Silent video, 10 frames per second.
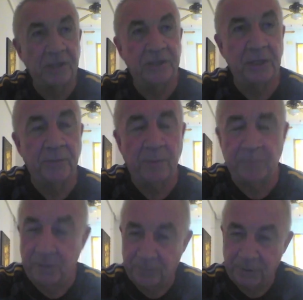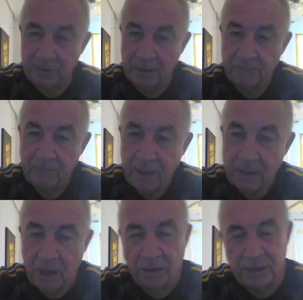the other thing with people
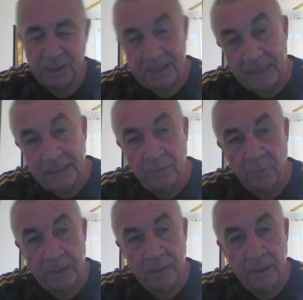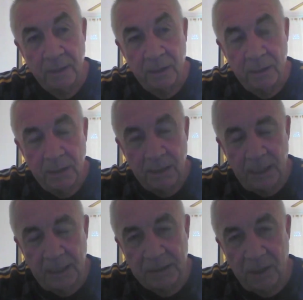not understanding when
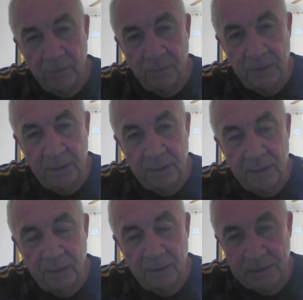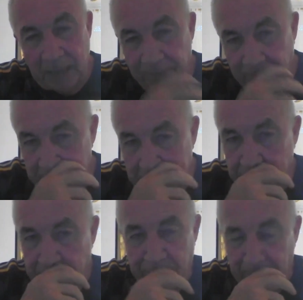it's like say, for
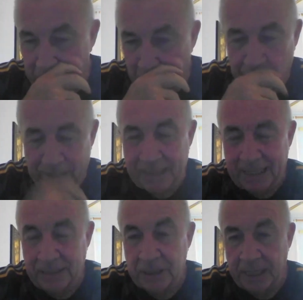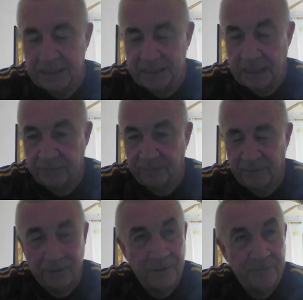instance, people are talking about getting Jay
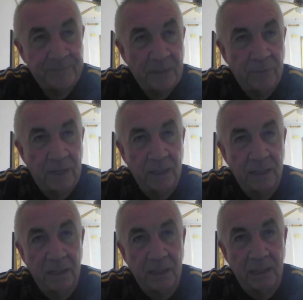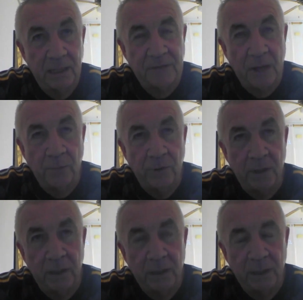Stansfield. Well, if they
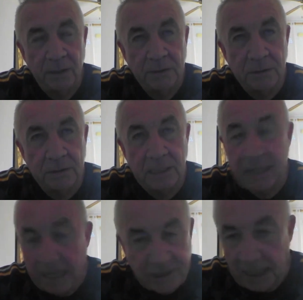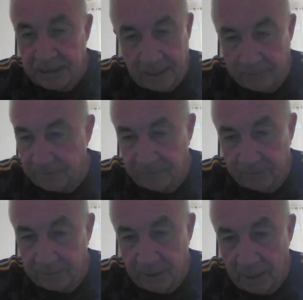were to get Jay
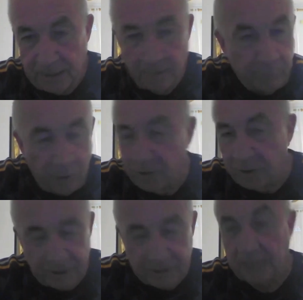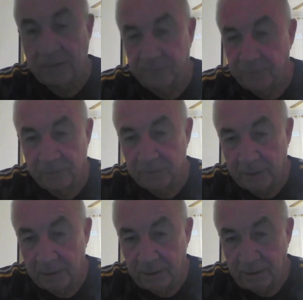Stansfield and then buy another centre forward,